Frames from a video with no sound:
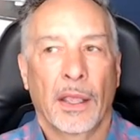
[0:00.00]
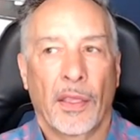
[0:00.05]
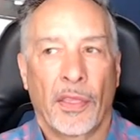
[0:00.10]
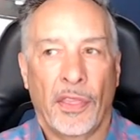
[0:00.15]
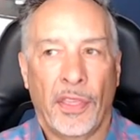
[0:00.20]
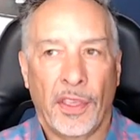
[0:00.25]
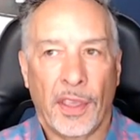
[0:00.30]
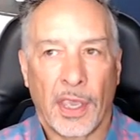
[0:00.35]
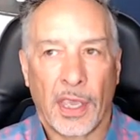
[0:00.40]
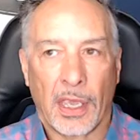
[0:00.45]

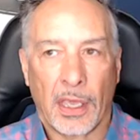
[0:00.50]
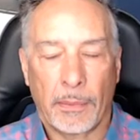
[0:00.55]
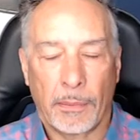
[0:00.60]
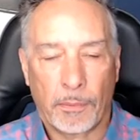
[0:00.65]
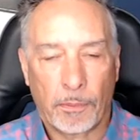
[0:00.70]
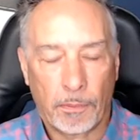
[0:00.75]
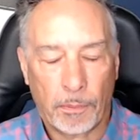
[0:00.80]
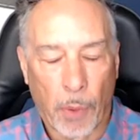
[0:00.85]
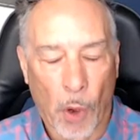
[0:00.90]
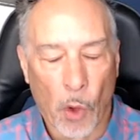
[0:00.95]
The
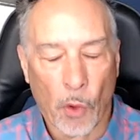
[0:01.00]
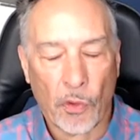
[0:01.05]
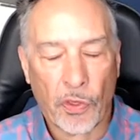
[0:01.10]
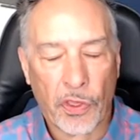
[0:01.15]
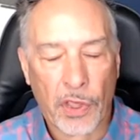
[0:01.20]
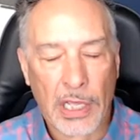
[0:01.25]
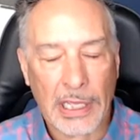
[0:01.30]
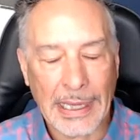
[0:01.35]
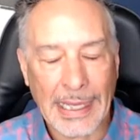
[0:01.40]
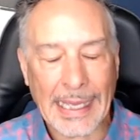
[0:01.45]
both
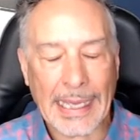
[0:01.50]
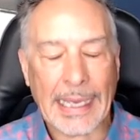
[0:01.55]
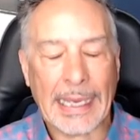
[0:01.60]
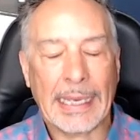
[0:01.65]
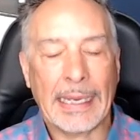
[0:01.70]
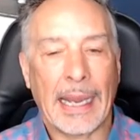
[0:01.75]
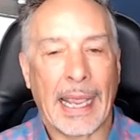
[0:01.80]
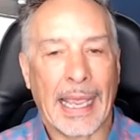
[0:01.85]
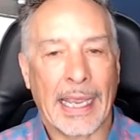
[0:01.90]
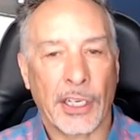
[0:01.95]
clean
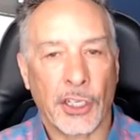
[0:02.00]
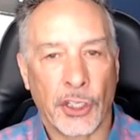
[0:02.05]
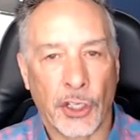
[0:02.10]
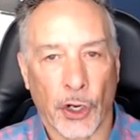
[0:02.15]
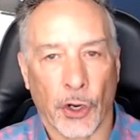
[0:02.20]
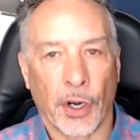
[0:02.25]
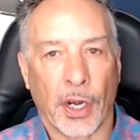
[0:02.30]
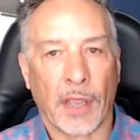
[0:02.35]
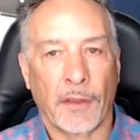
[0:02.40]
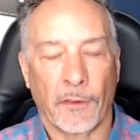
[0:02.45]
and
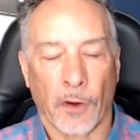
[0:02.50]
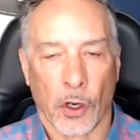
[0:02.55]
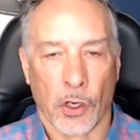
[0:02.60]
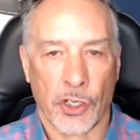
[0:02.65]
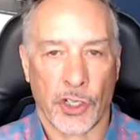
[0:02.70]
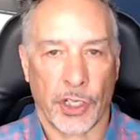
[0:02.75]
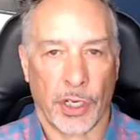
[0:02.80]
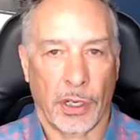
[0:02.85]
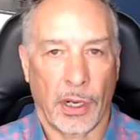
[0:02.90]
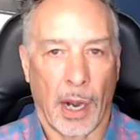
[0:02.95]
dirty
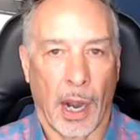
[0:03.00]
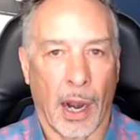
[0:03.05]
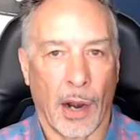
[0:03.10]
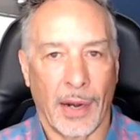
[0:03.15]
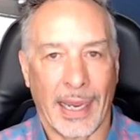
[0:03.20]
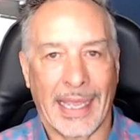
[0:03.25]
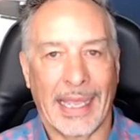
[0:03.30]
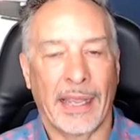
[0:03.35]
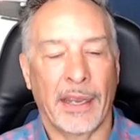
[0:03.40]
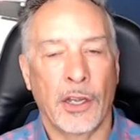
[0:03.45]
version are
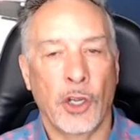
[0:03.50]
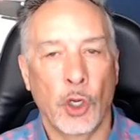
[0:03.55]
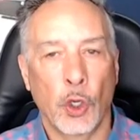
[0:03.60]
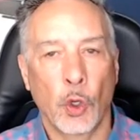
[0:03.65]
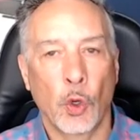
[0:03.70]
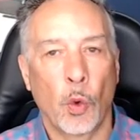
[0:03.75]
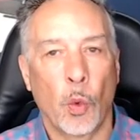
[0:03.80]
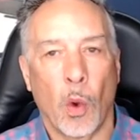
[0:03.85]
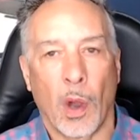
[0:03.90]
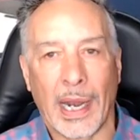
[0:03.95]
in new
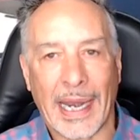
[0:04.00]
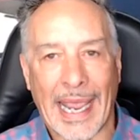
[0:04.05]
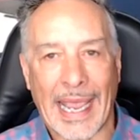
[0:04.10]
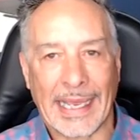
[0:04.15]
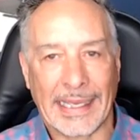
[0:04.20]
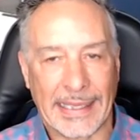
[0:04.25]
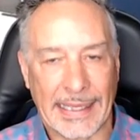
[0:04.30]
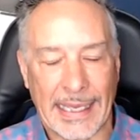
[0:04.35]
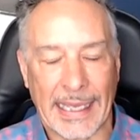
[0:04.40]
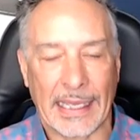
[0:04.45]

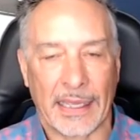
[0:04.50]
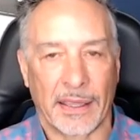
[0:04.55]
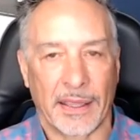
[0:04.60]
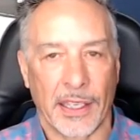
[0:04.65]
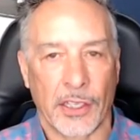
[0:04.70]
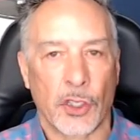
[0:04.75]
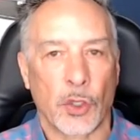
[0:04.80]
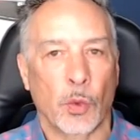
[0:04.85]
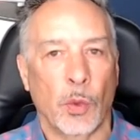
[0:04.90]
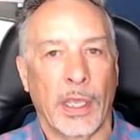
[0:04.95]
118th
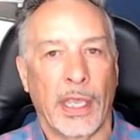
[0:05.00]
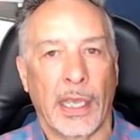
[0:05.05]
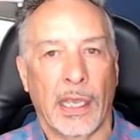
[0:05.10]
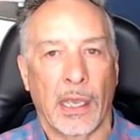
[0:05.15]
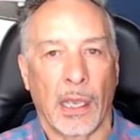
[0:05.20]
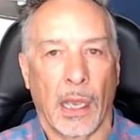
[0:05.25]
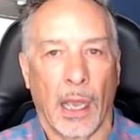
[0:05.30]
this week.